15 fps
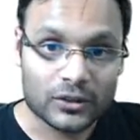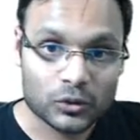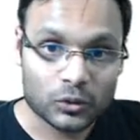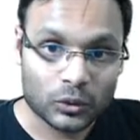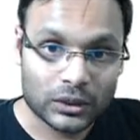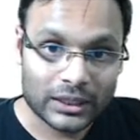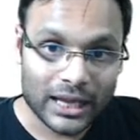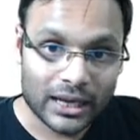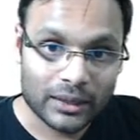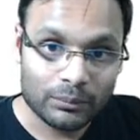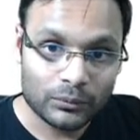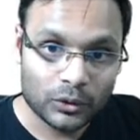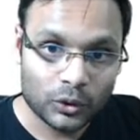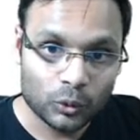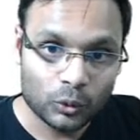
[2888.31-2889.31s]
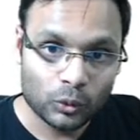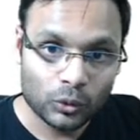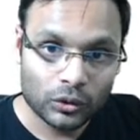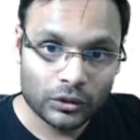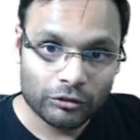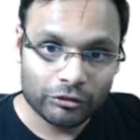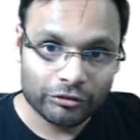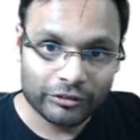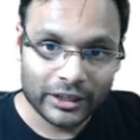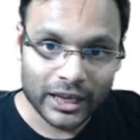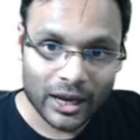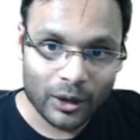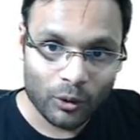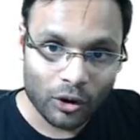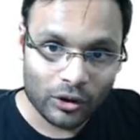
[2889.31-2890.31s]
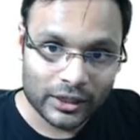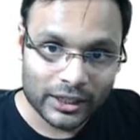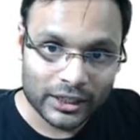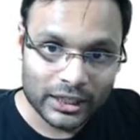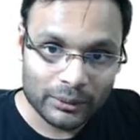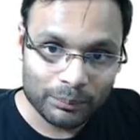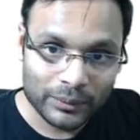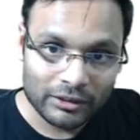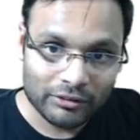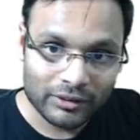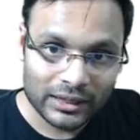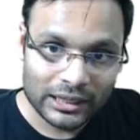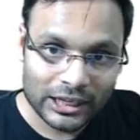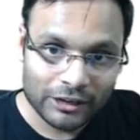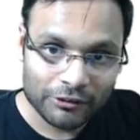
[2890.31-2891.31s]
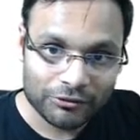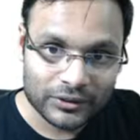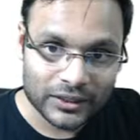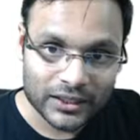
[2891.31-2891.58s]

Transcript: So time 2, we have already P1 left.